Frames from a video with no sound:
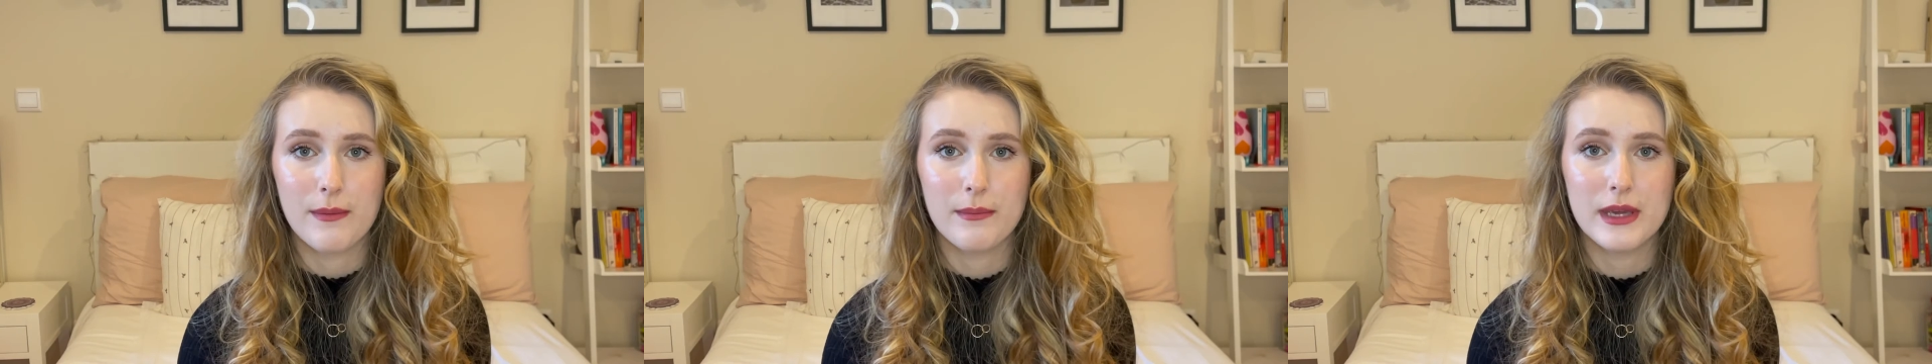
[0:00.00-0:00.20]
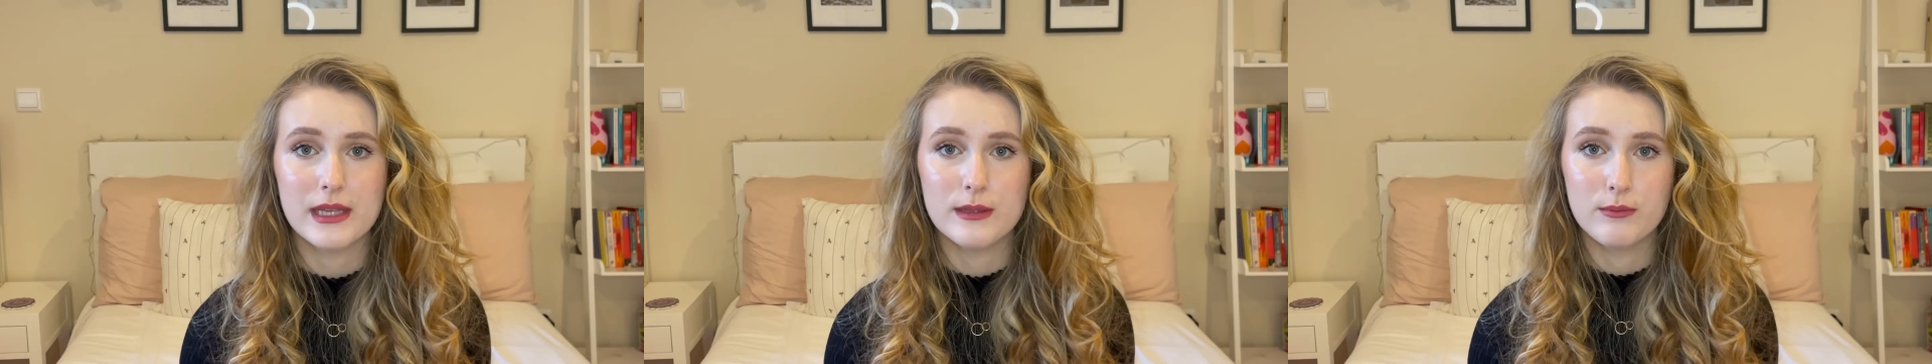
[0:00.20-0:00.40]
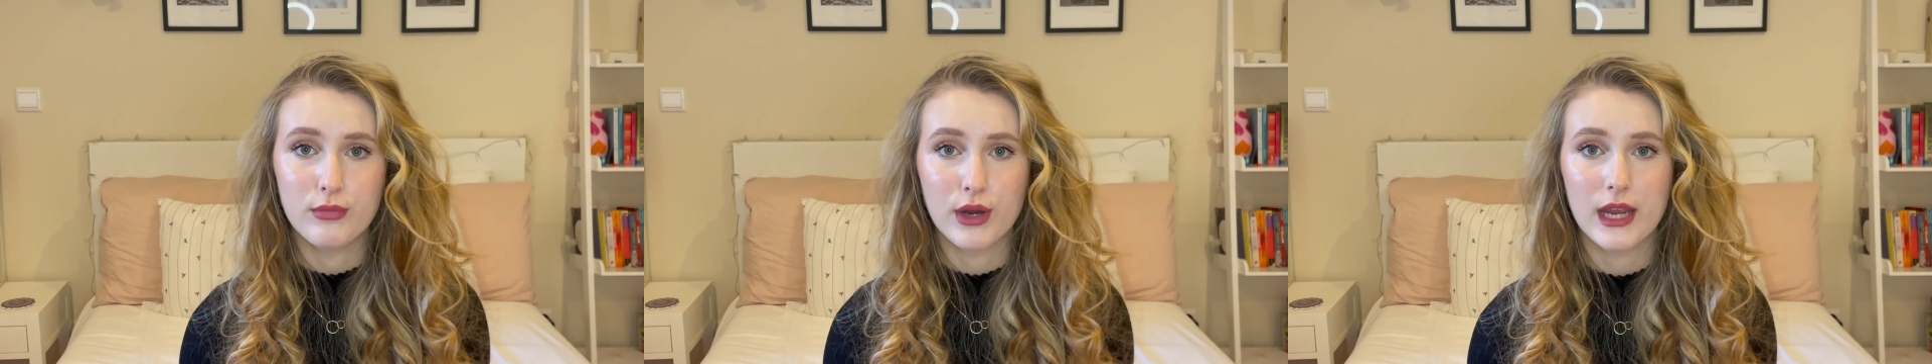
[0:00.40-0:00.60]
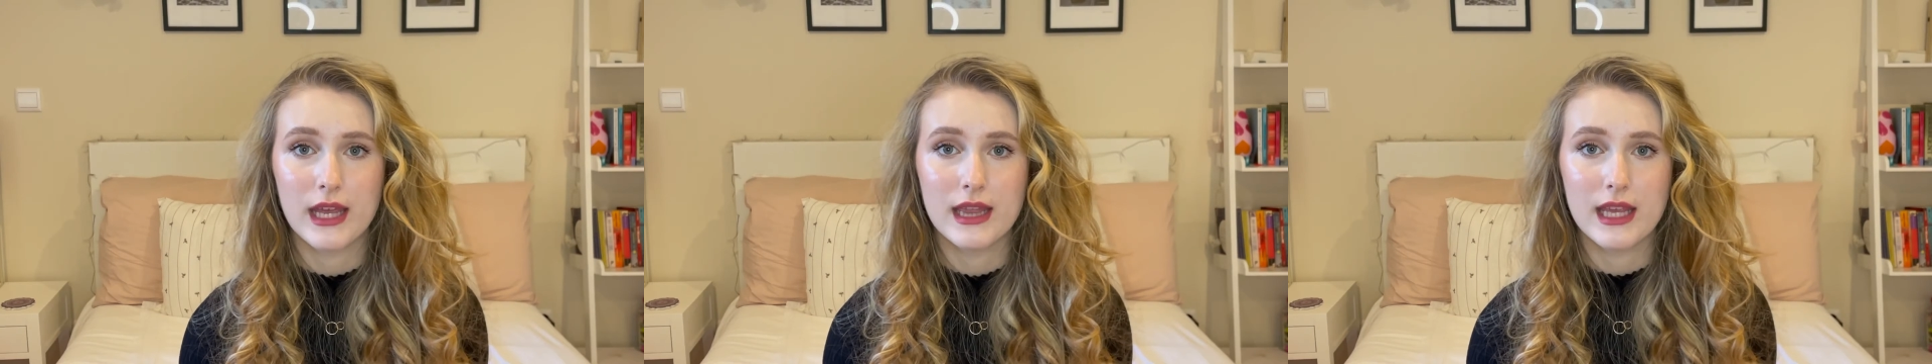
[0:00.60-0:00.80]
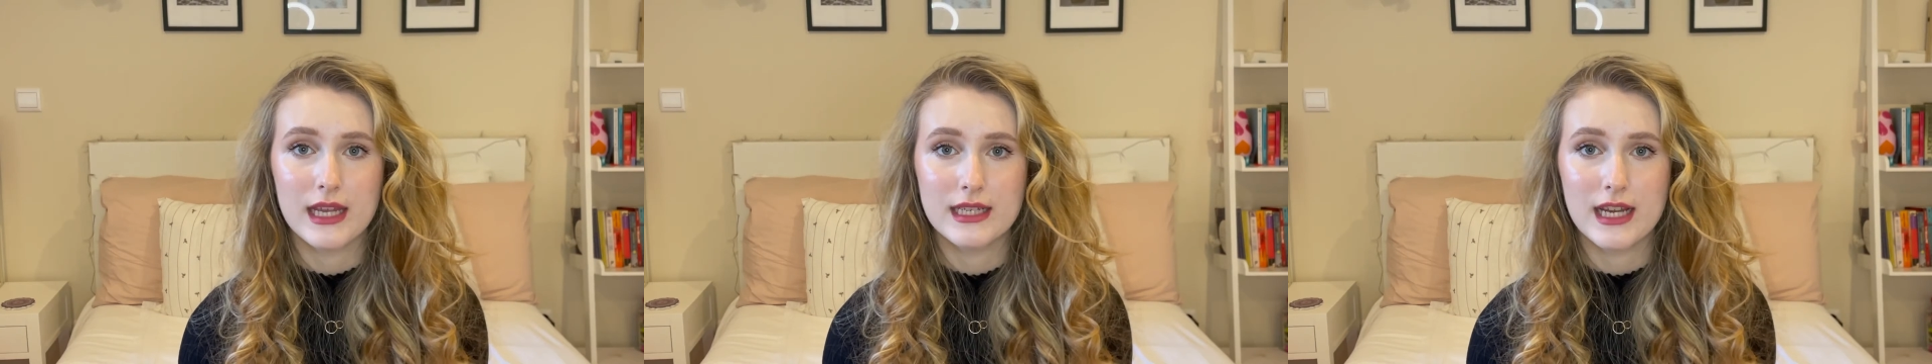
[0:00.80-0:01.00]
means bringing
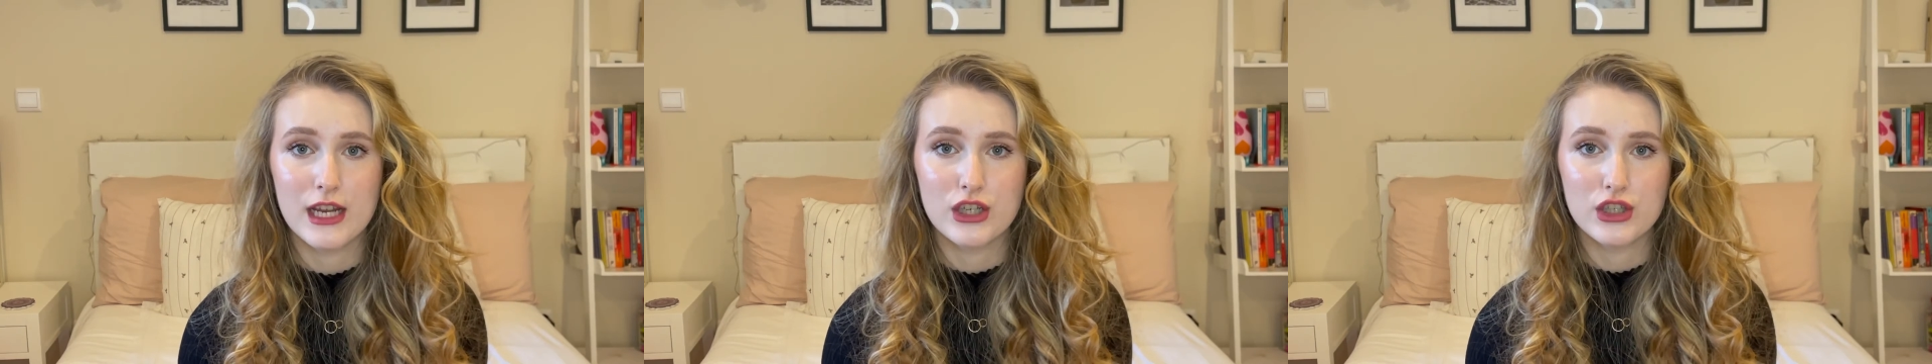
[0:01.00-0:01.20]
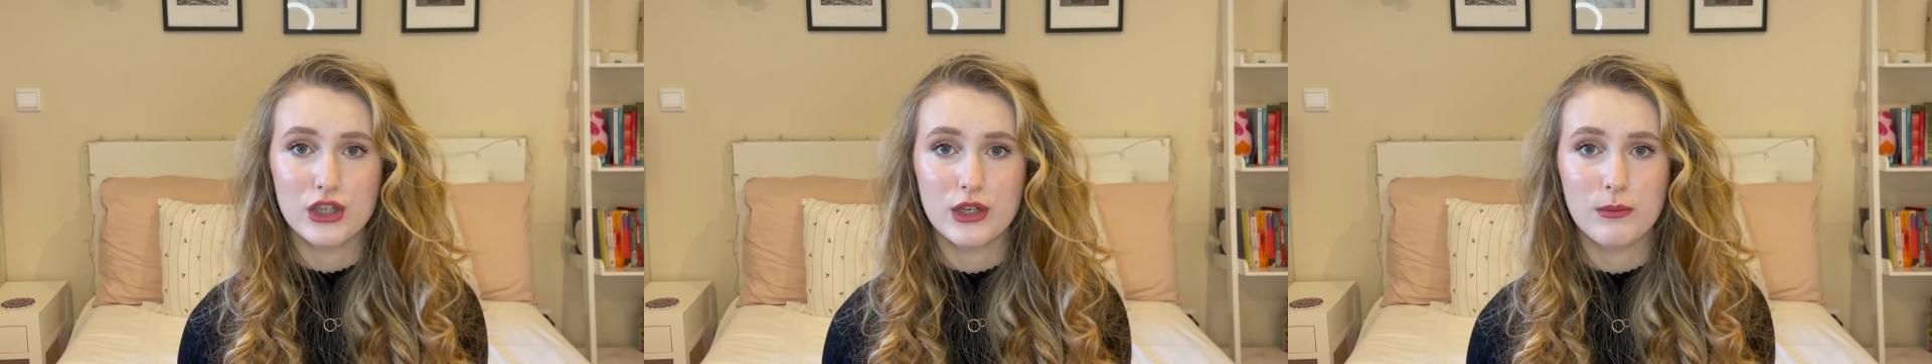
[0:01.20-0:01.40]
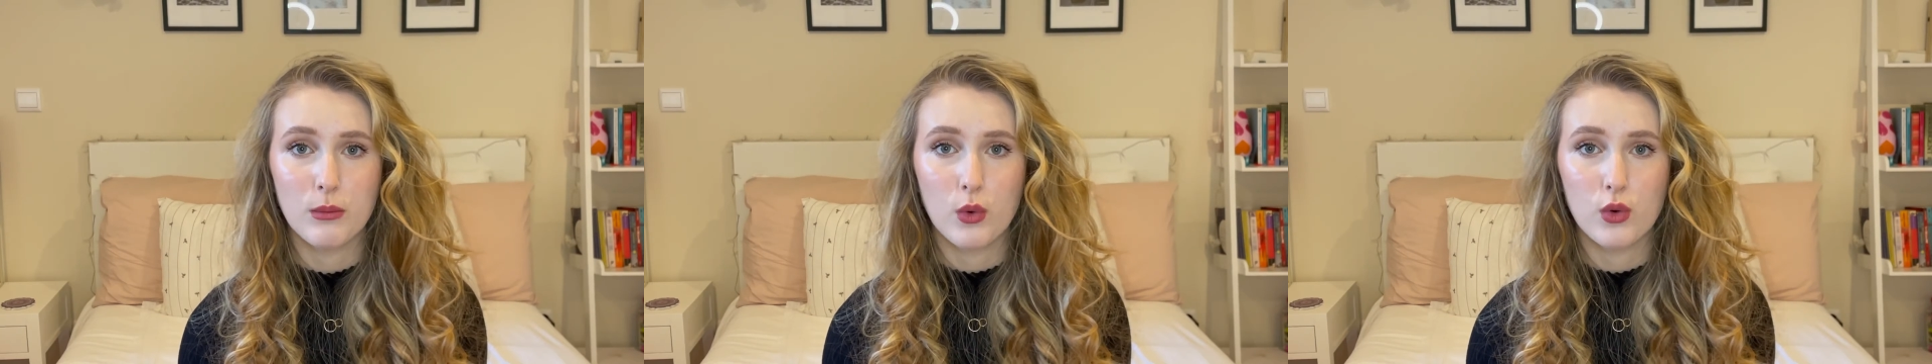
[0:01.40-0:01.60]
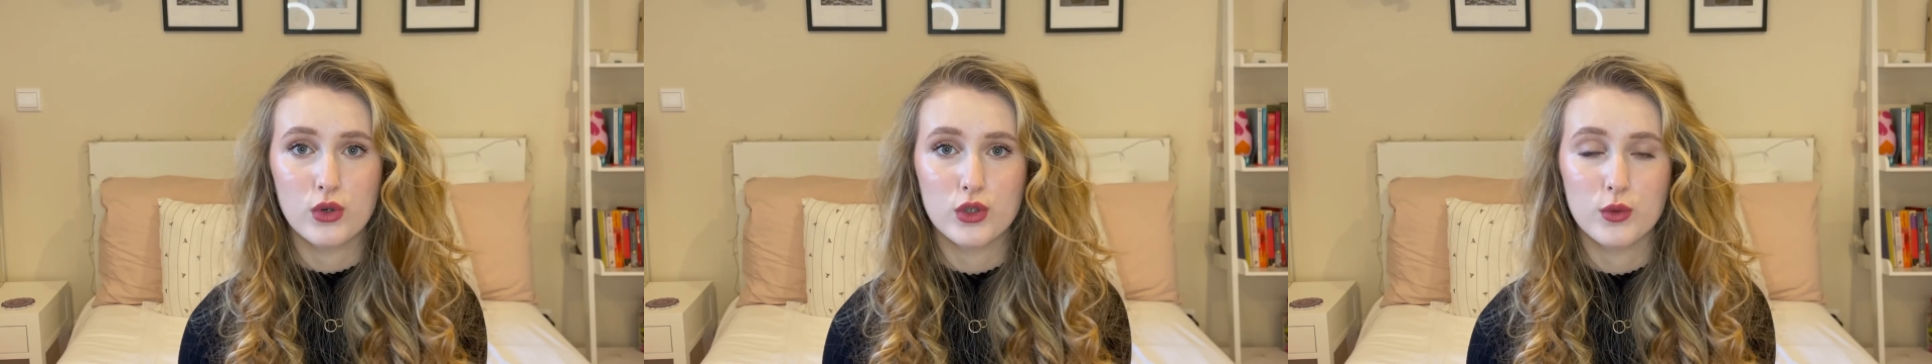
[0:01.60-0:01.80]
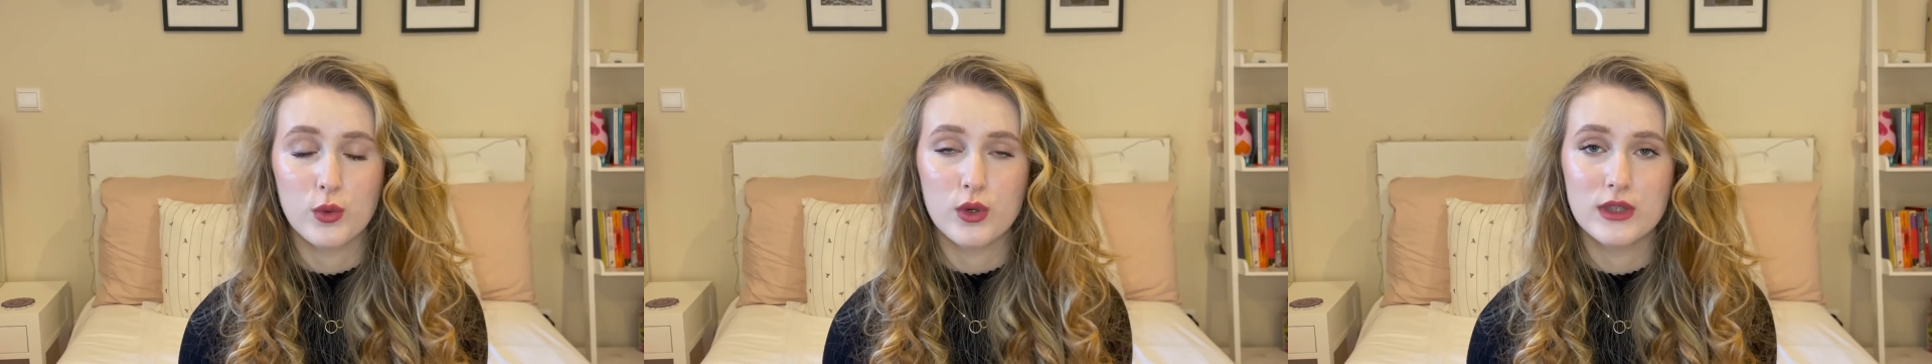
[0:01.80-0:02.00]
the attention more
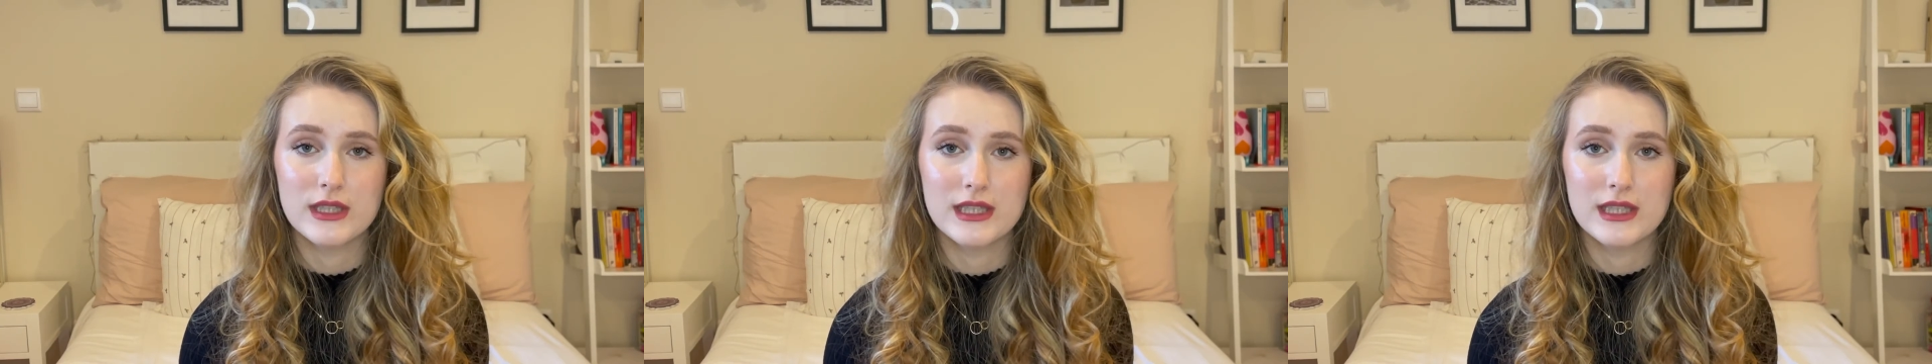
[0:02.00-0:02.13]
towards